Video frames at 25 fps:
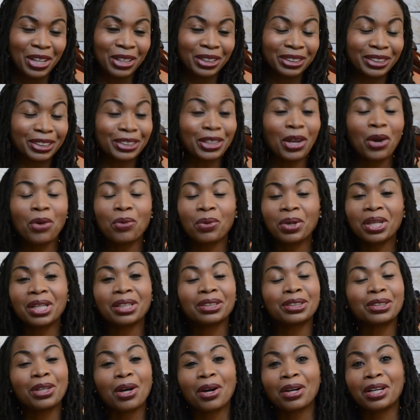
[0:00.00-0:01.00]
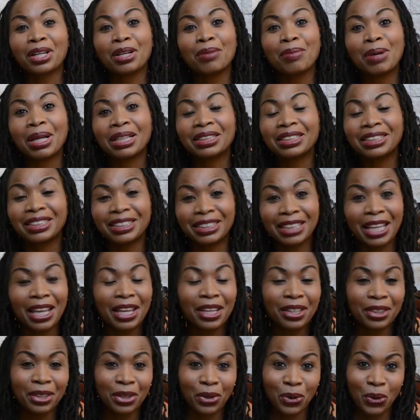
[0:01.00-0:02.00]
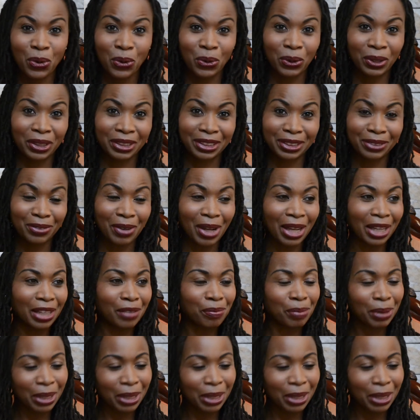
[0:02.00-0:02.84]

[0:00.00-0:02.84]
So we are talking about staying the course, right?